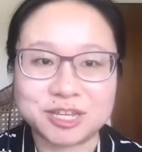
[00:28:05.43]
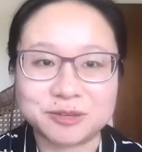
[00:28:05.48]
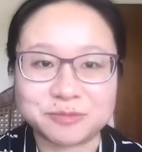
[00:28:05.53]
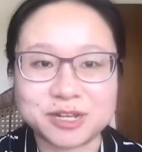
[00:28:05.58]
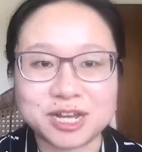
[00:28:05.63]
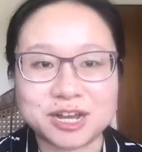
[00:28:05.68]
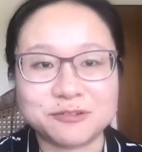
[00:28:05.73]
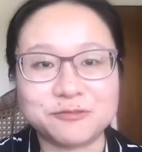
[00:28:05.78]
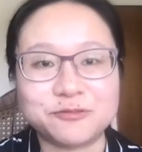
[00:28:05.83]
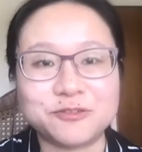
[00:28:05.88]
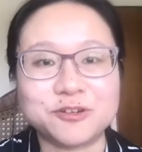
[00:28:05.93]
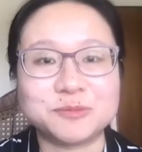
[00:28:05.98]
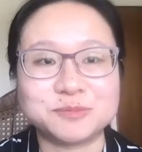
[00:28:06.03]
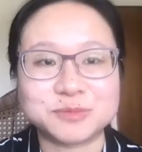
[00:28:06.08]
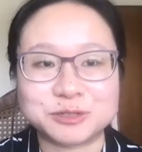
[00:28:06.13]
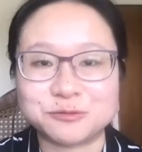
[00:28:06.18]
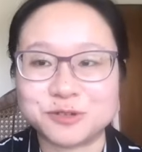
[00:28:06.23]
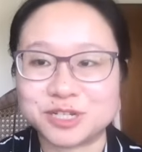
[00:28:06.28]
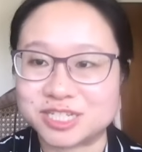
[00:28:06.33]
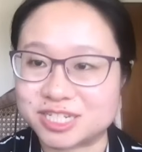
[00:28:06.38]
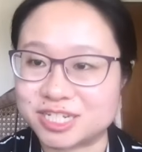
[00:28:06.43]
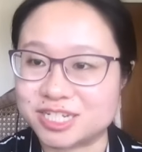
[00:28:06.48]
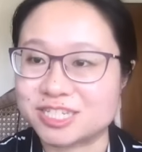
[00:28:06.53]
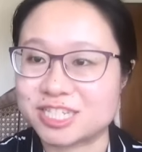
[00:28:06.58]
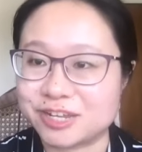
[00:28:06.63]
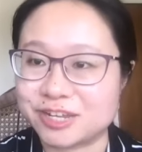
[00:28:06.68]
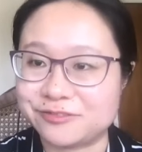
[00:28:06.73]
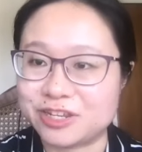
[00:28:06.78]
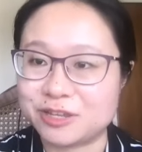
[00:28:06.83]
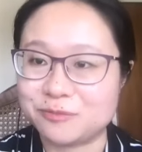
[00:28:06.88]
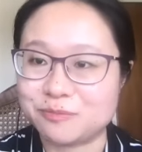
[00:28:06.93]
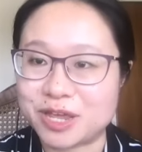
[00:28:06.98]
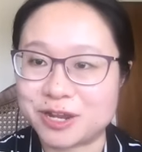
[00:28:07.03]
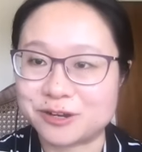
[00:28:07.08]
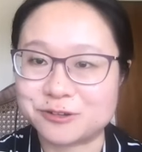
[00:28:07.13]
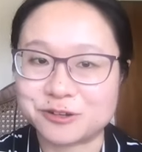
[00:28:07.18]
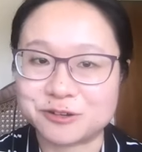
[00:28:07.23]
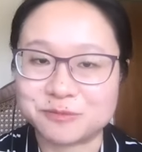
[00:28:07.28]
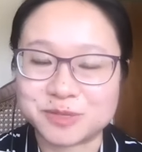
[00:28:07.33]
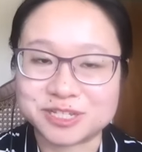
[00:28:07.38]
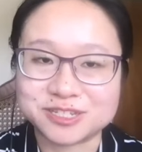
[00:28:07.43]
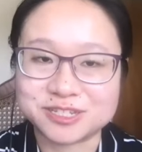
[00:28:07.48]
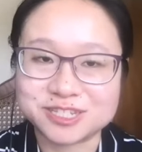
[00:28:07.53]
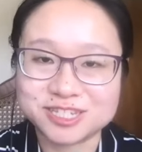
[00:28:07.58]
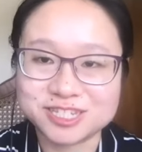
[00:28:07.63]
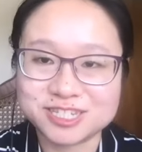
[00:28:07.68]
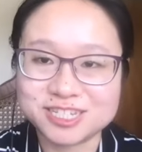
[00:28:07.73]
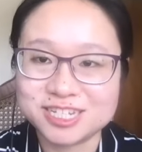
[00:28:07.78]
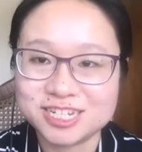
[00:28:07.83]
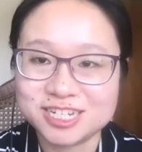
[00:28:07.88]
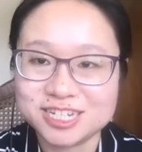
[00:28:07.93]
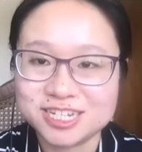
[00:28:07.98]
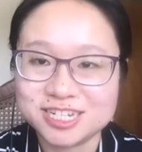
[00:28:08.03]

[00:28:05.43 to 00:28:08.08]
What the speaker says: conformed with the safety measurements.